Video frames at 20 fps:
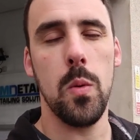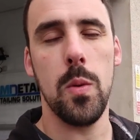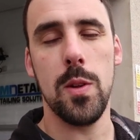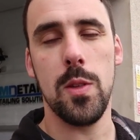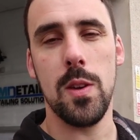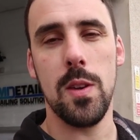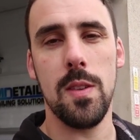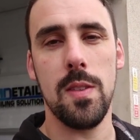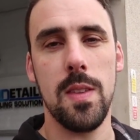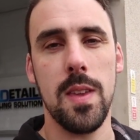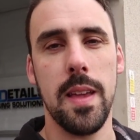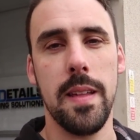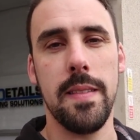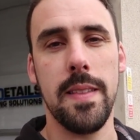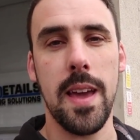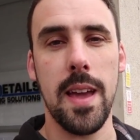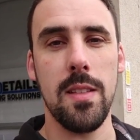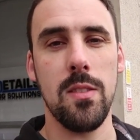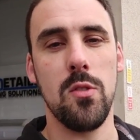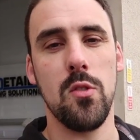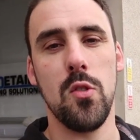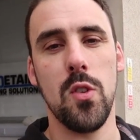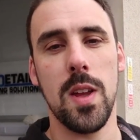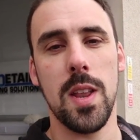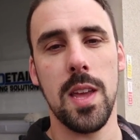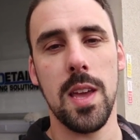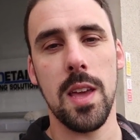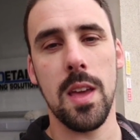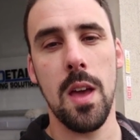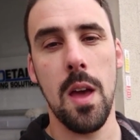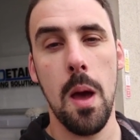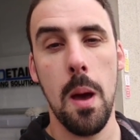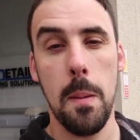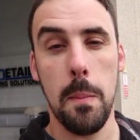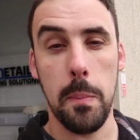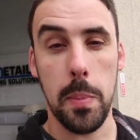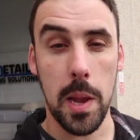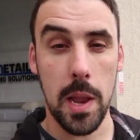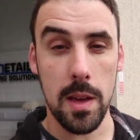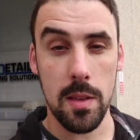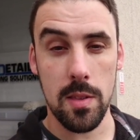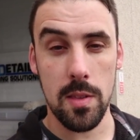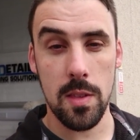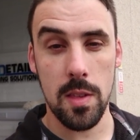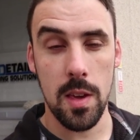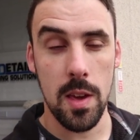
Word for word: which is the intense training plus